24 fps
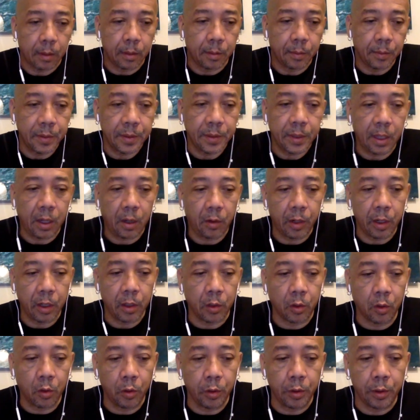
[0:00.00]
It's all right,
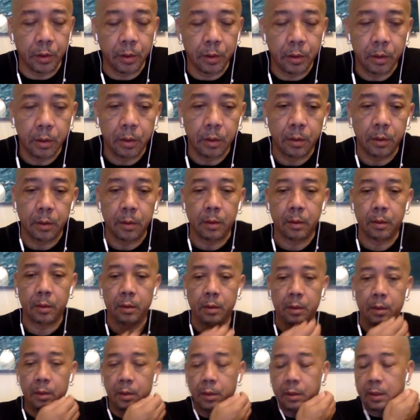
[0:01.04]
good.
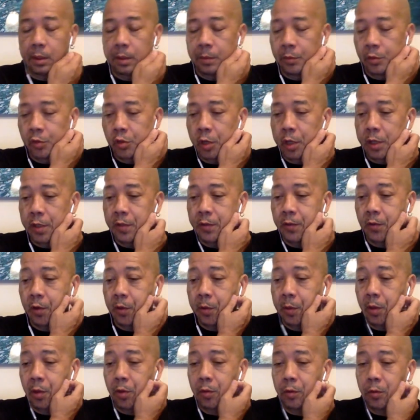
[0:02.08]
Transfer me
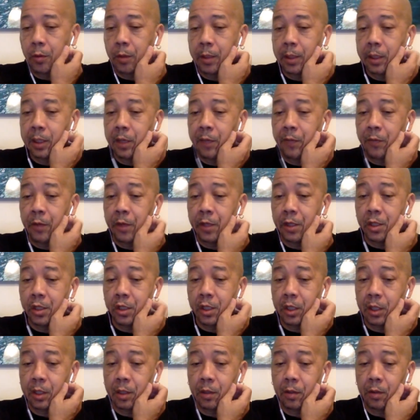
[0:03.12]
now to a different
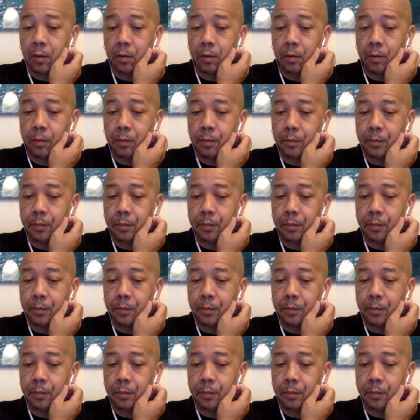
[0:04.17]
jail now.